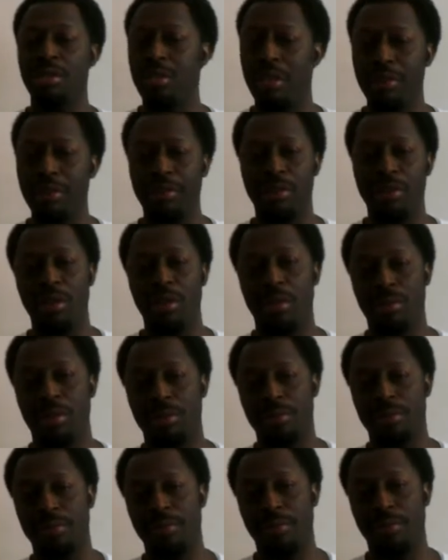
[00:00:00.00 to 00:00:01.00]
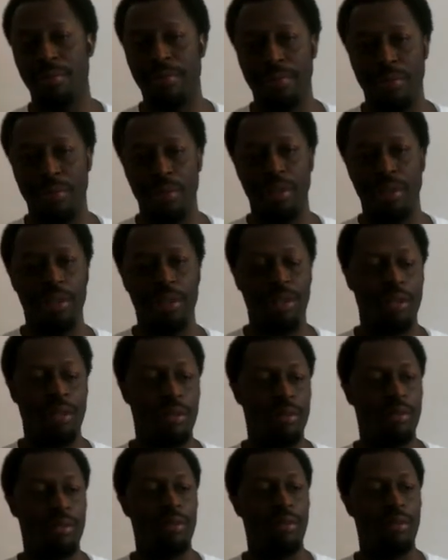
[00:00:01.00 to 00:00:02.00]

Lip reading: never know, you know.